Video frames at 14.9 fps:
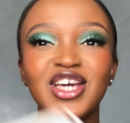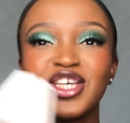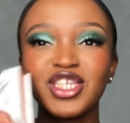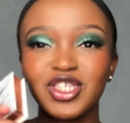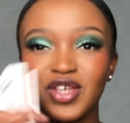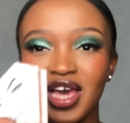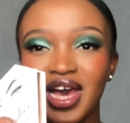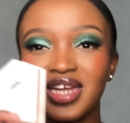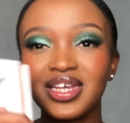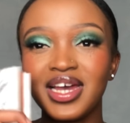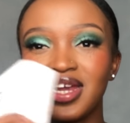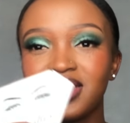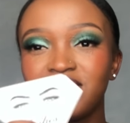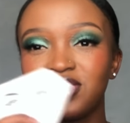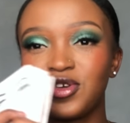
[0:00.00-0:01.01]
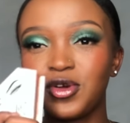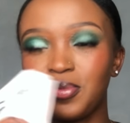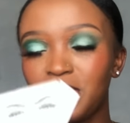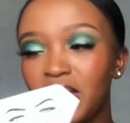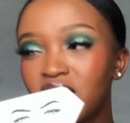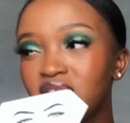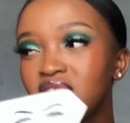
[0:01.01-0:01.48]
So yeah, I'd highly
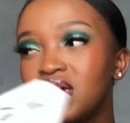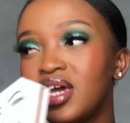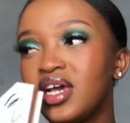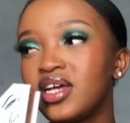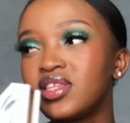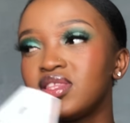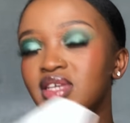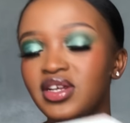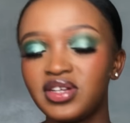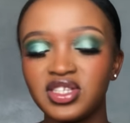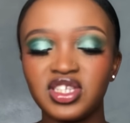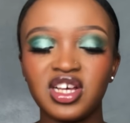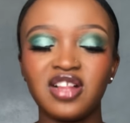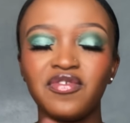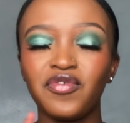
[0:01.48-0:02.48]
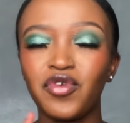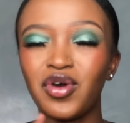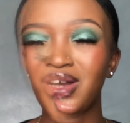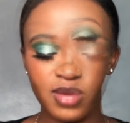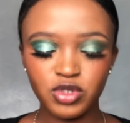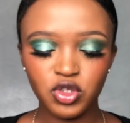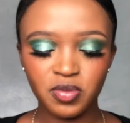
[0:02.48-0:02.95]
recommend. The next thing when it
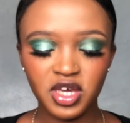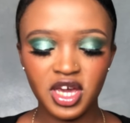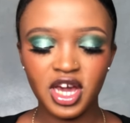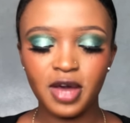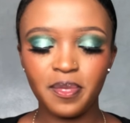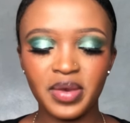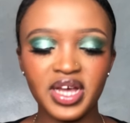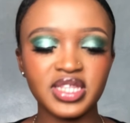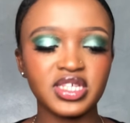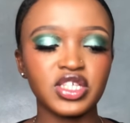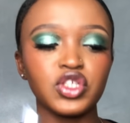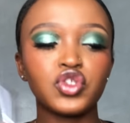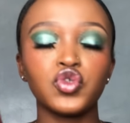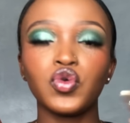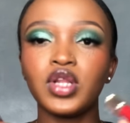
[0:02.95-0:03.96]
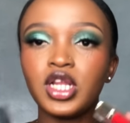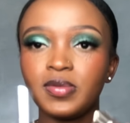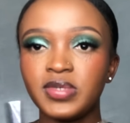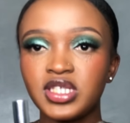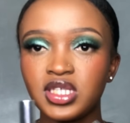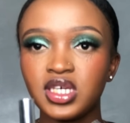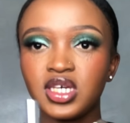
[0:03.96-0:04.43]
comes to makeup are these two
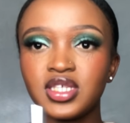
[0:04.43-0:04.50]
lipsticks.